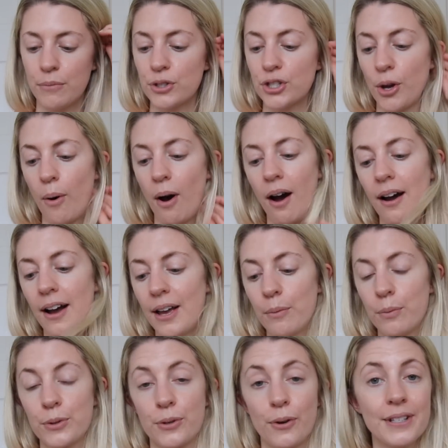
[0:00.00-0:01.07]
So I
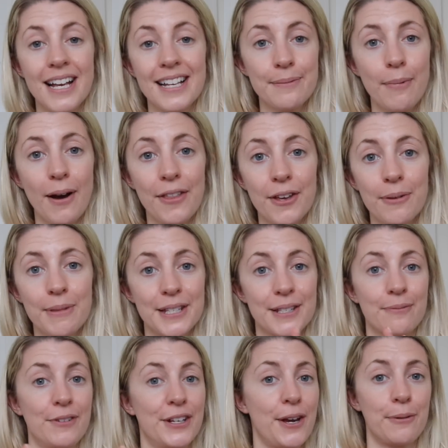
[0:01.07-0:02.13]
was contacted by them.
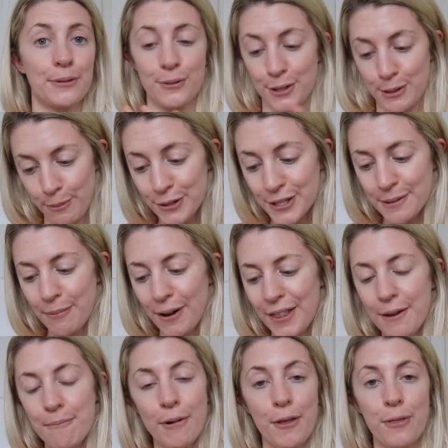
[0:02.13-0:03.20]
This video is not sponsored by
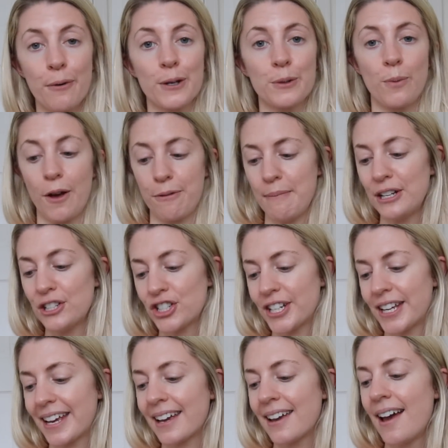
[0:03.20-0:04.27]
them, but I thought it's worth
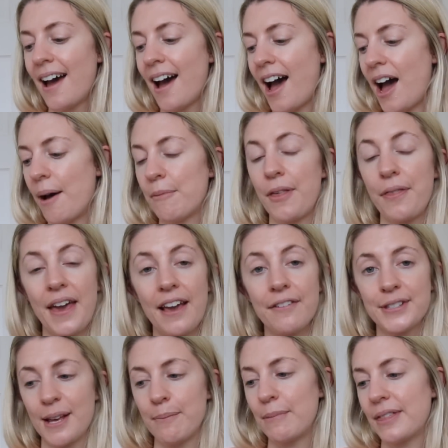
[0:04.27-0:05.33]
mentioning that they have
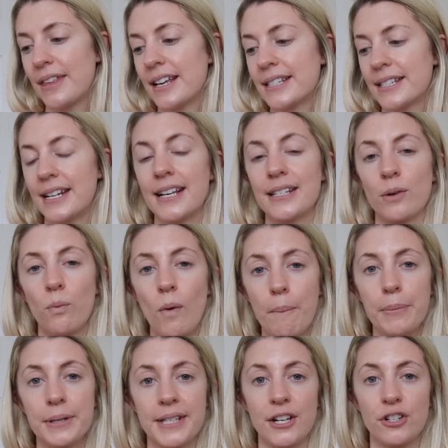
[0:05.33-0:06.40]
sent me this, and it is a
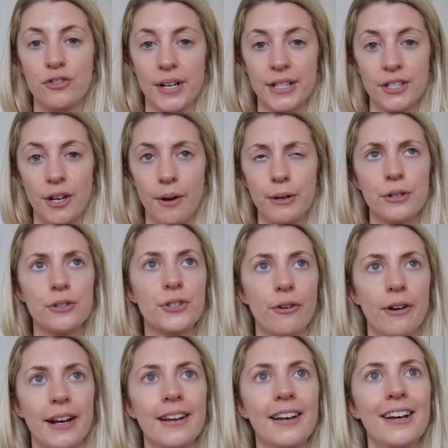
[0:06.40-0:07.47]
1% tretinoin,
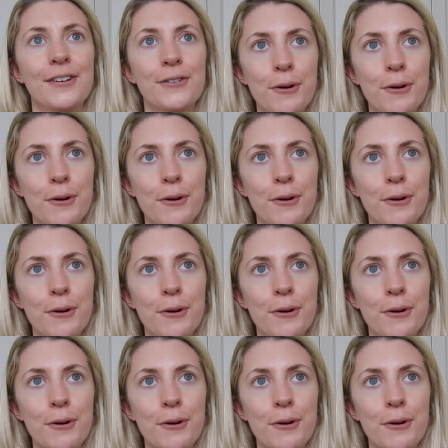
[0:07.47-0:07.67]
sorry,